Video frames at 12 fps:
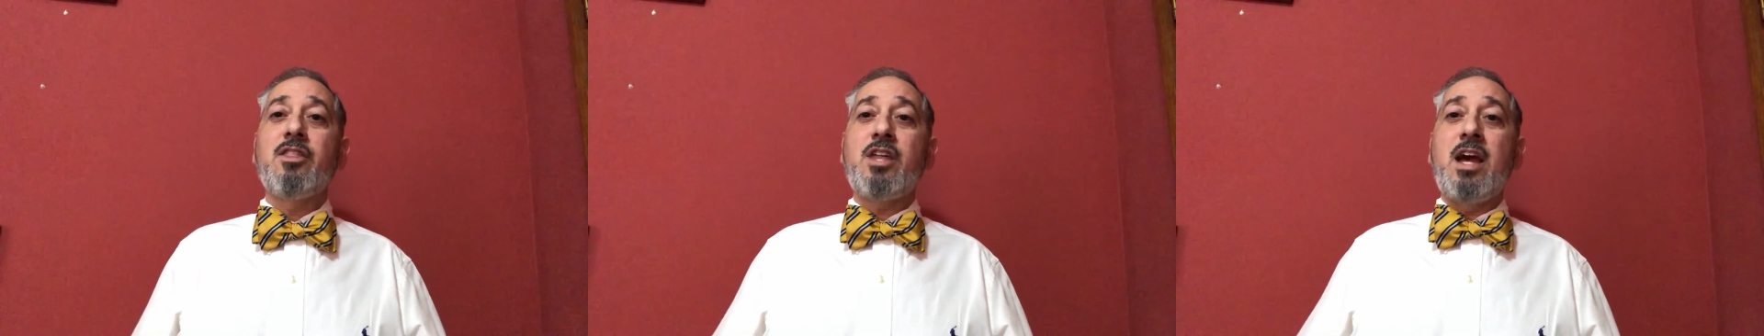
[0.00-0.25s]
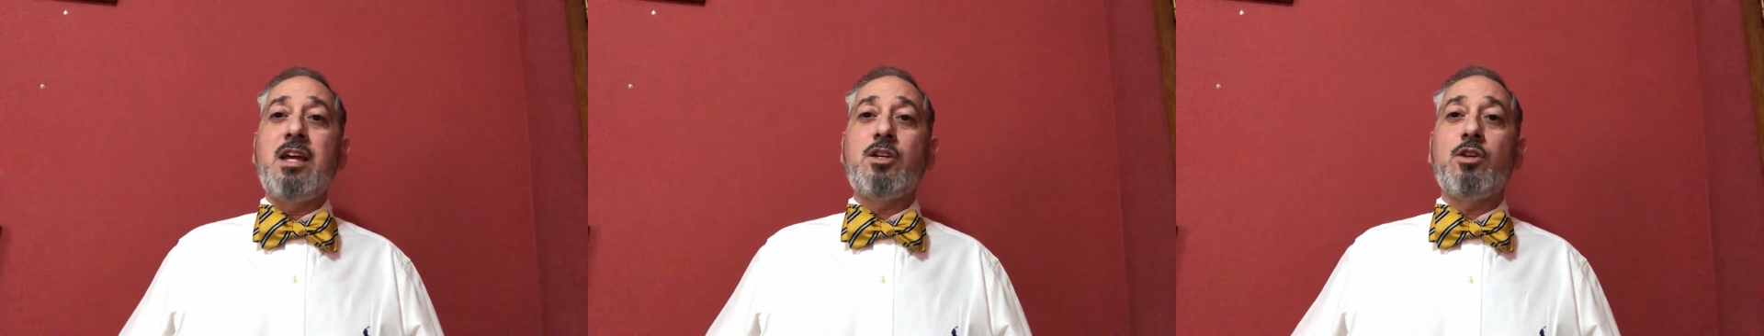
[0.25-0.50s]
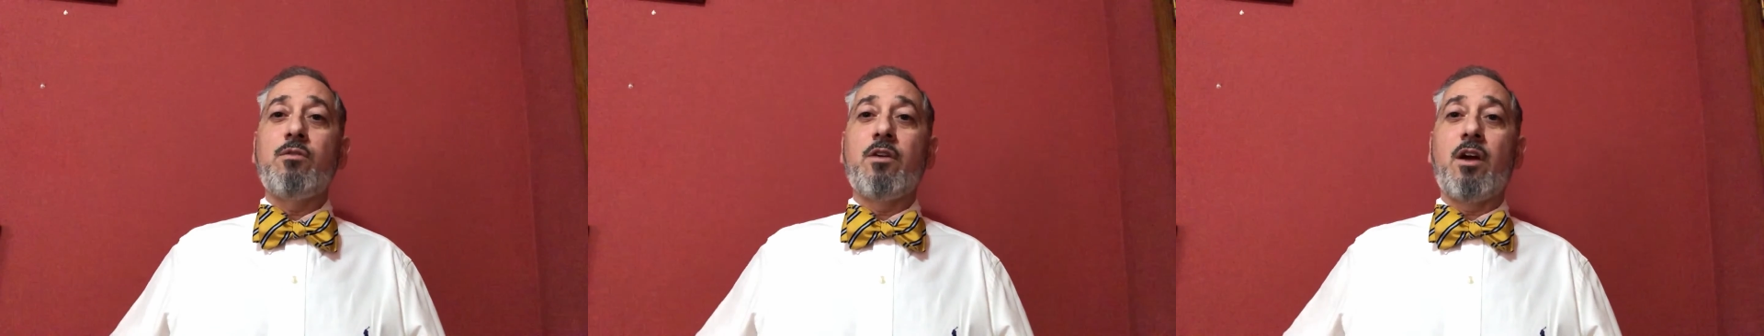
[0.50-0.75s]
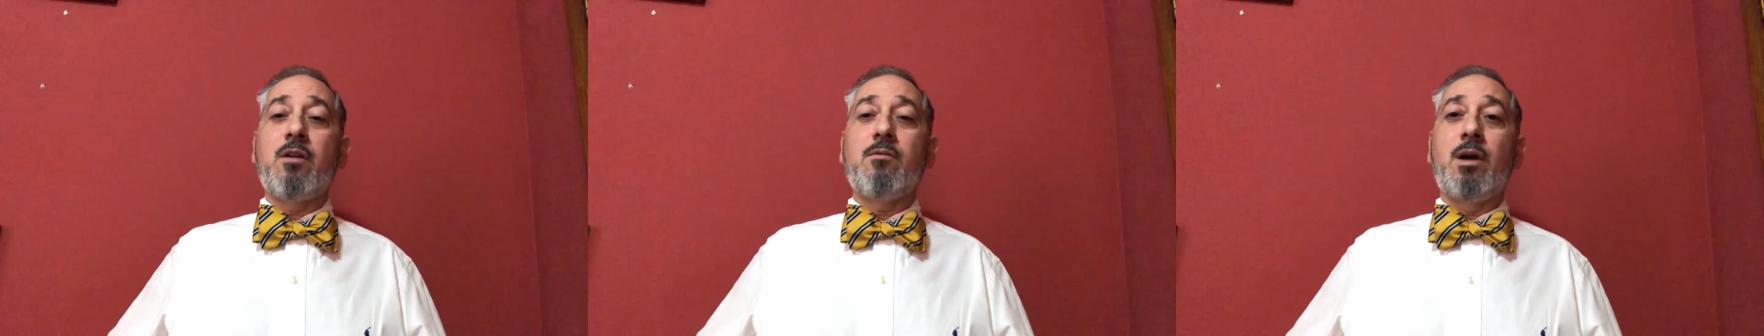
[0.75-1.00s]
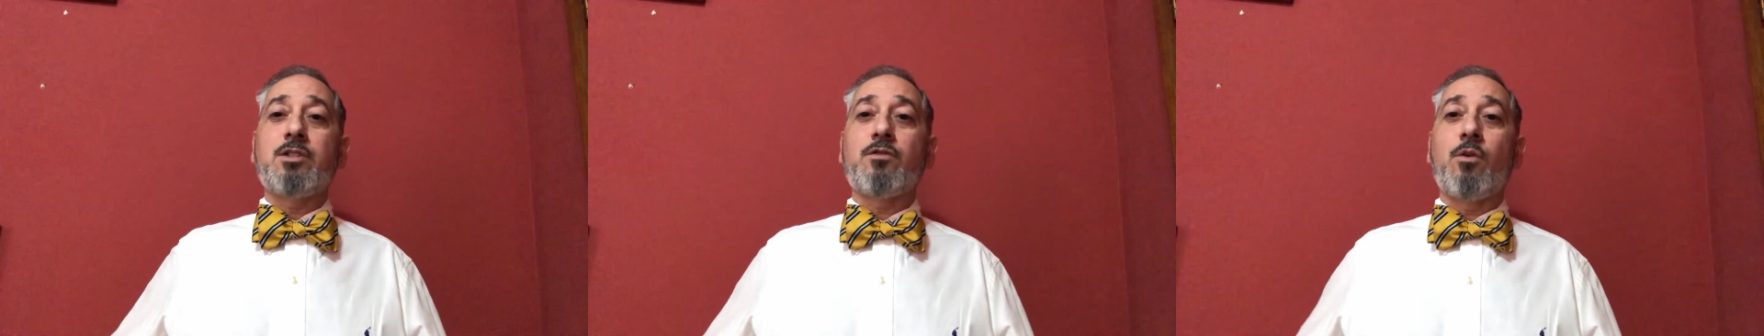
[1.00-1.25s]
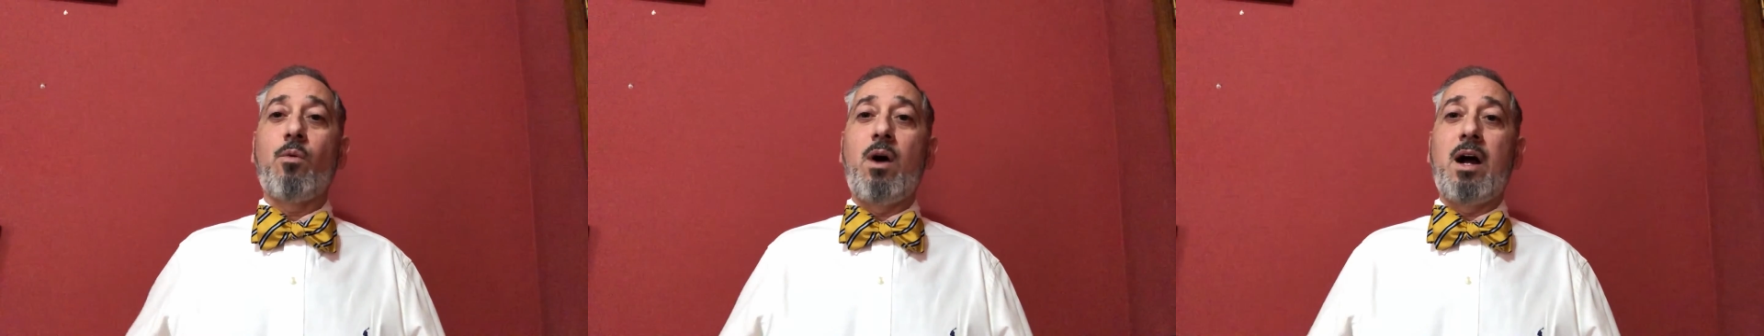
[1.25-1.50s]
Thank you very much
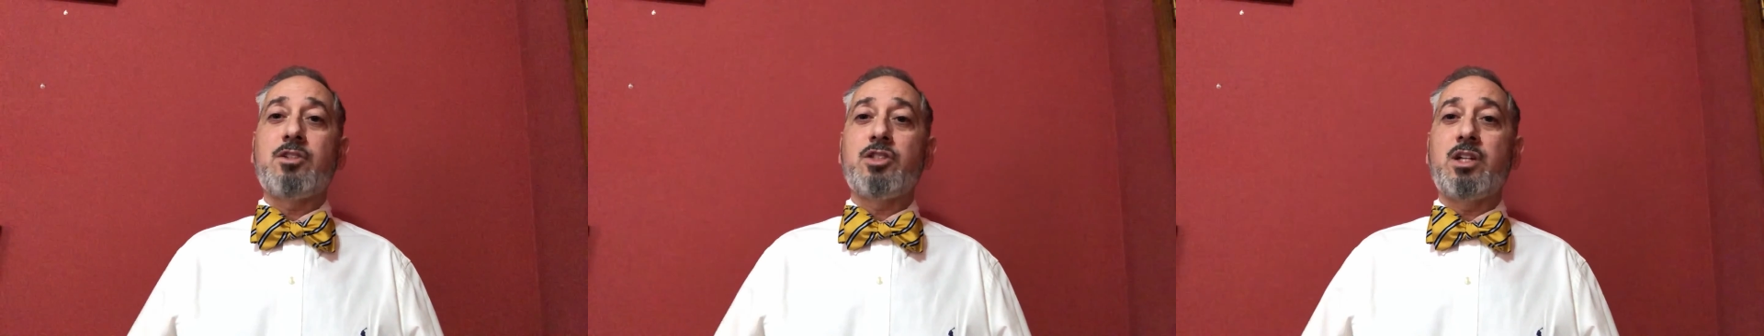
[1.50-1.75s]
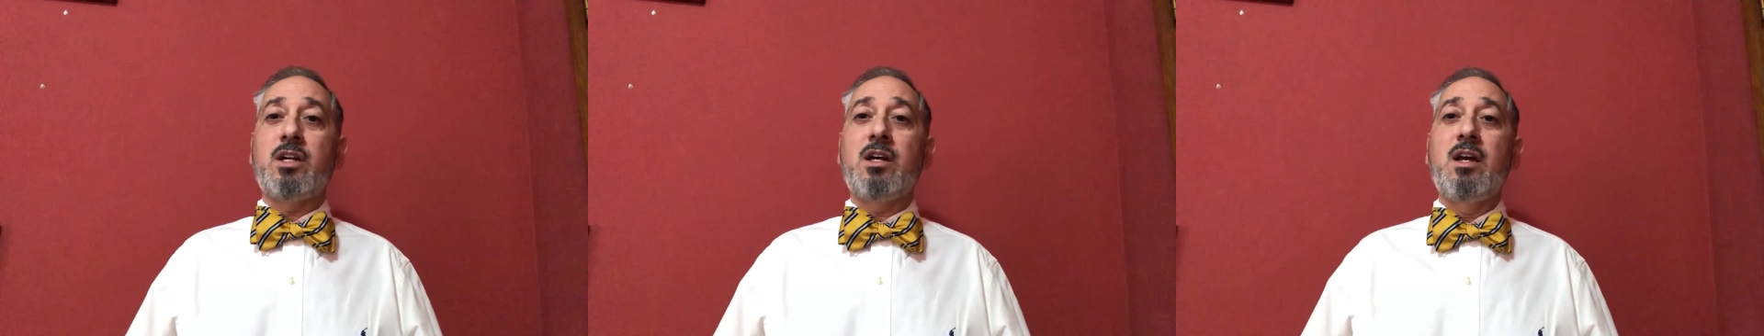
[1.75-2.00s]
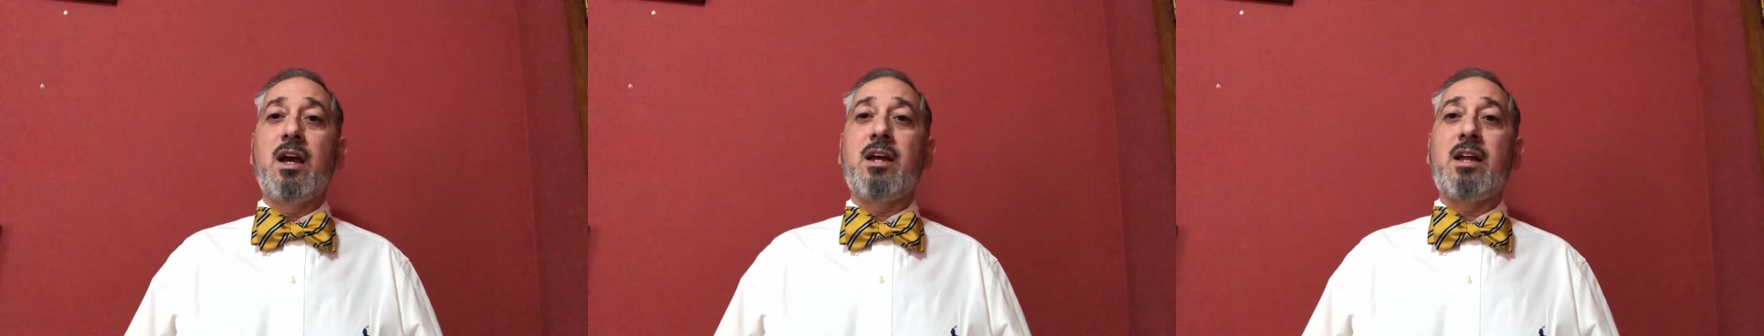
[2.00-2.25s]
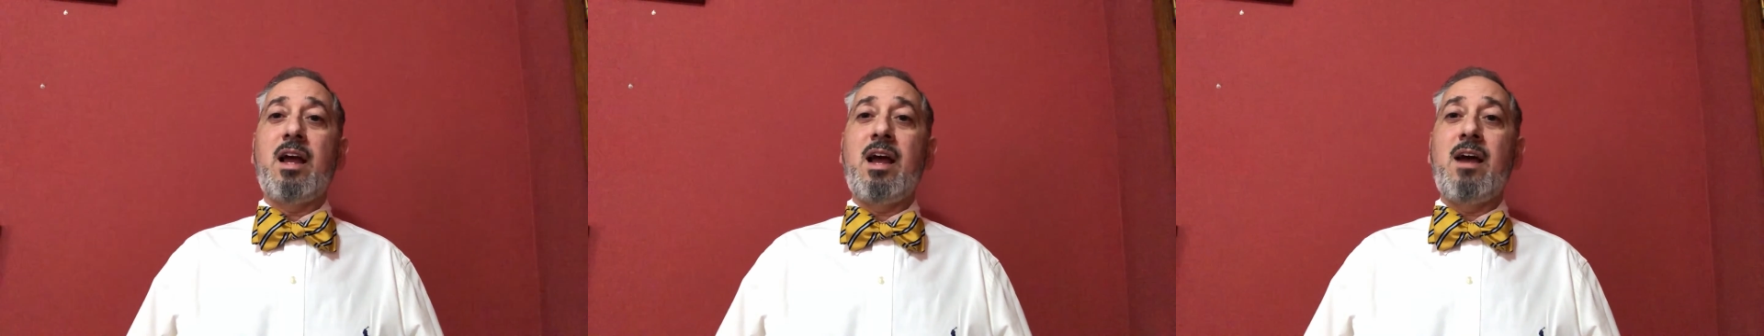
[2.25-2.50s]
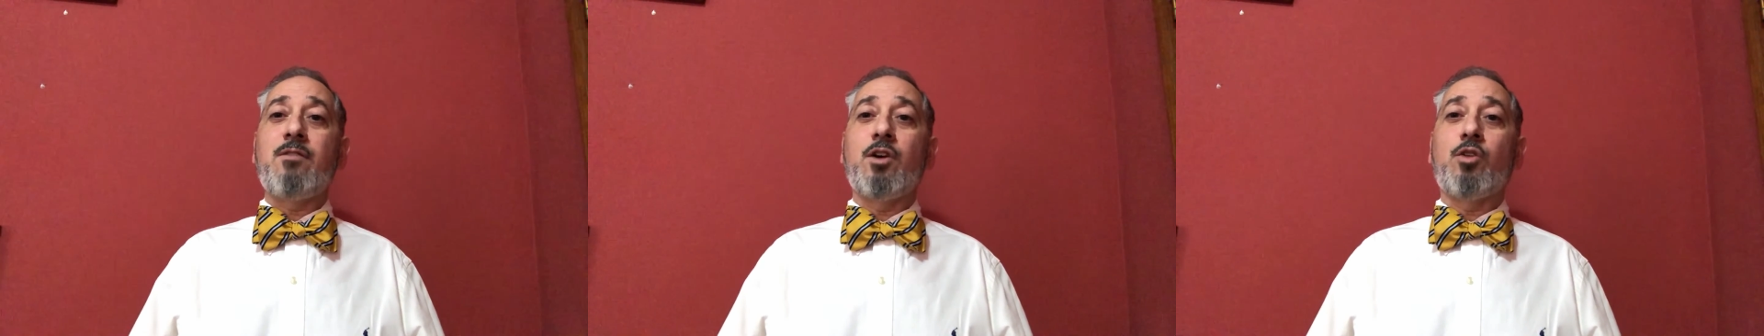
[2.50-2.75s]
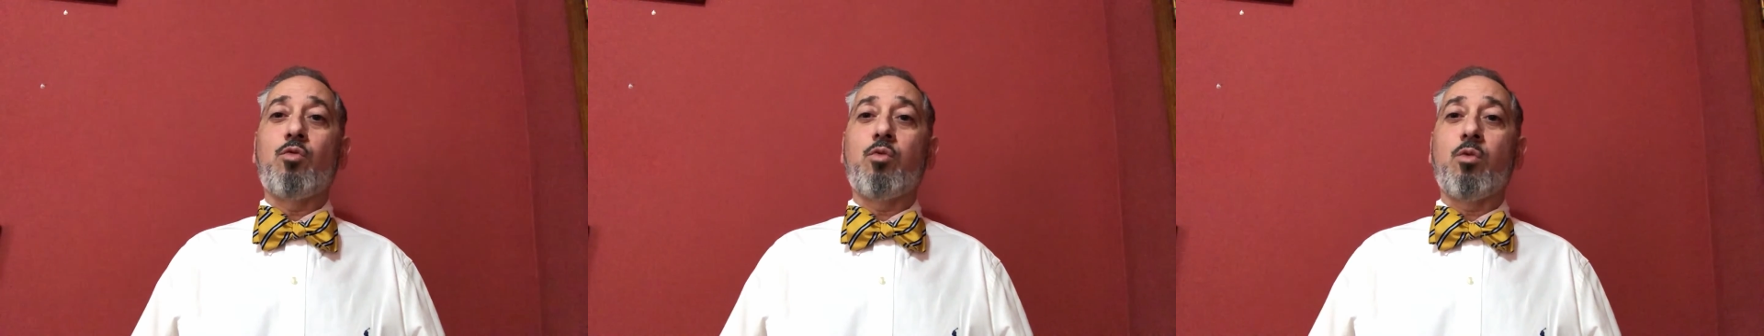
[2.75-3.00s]
for watching and have
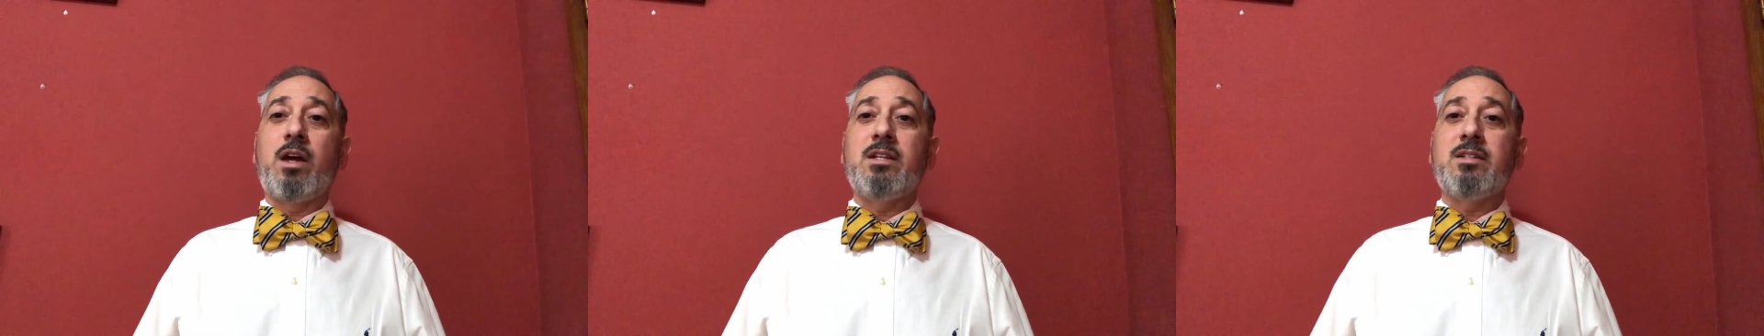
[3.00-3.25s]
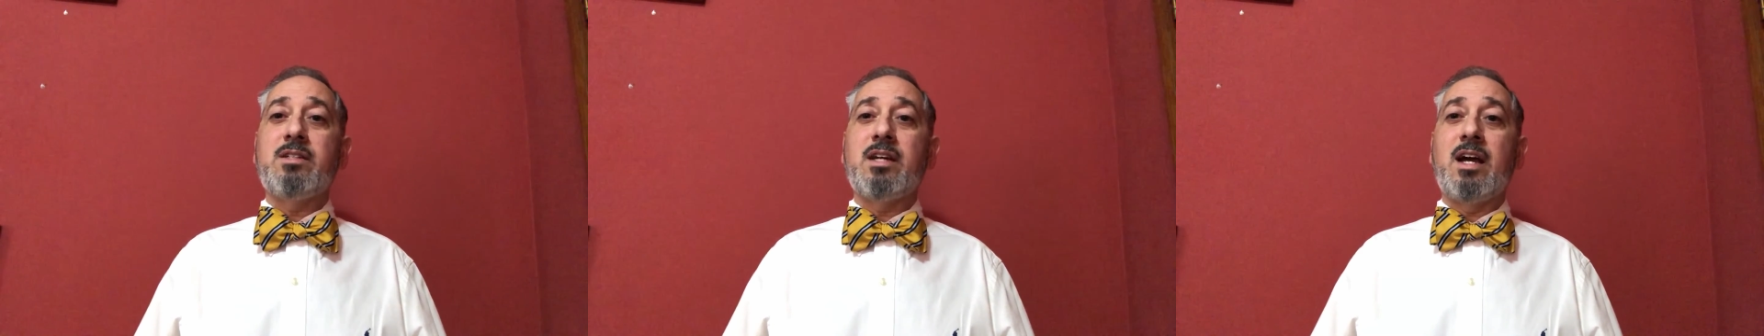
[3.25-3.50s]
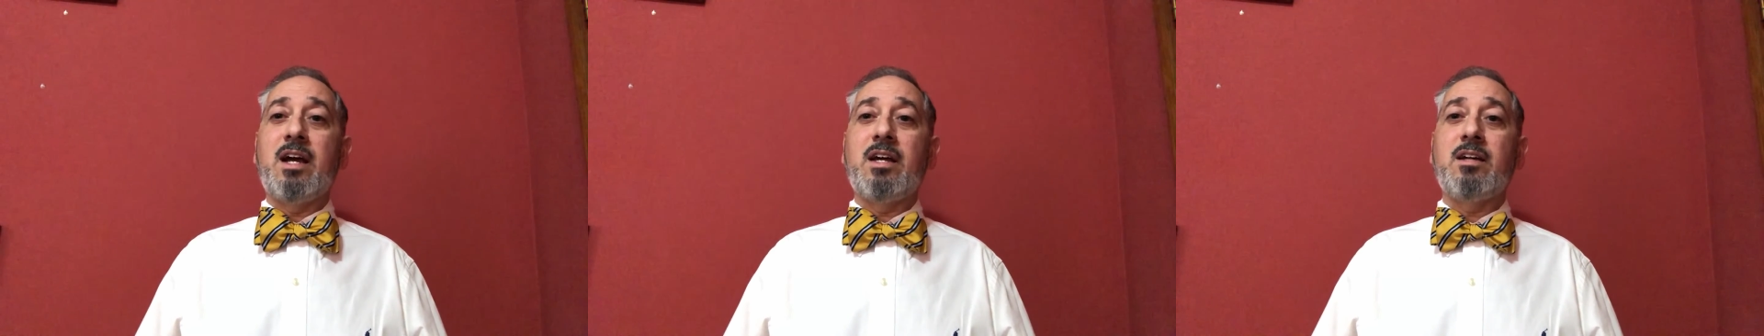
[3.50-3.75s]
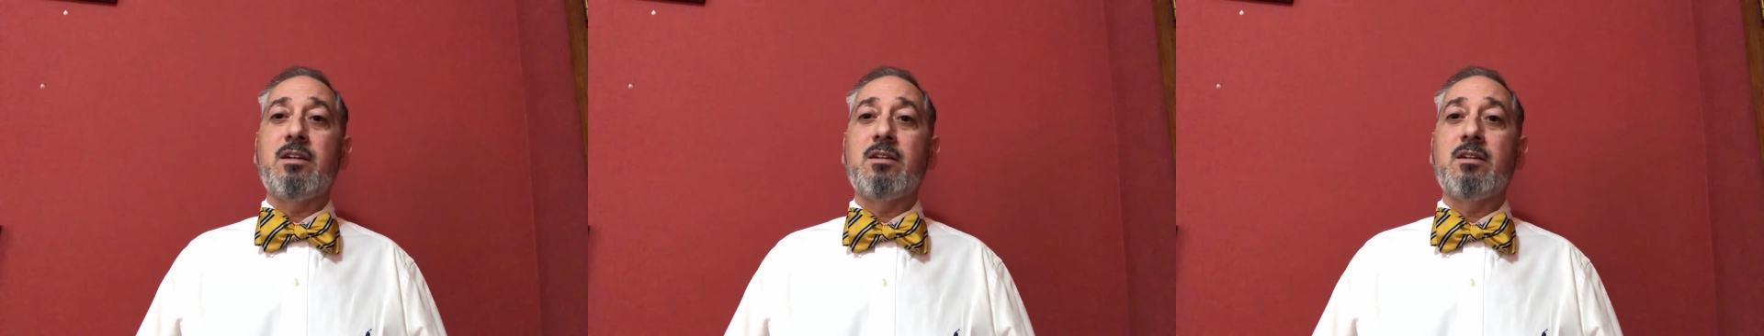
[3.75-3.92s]
a great day.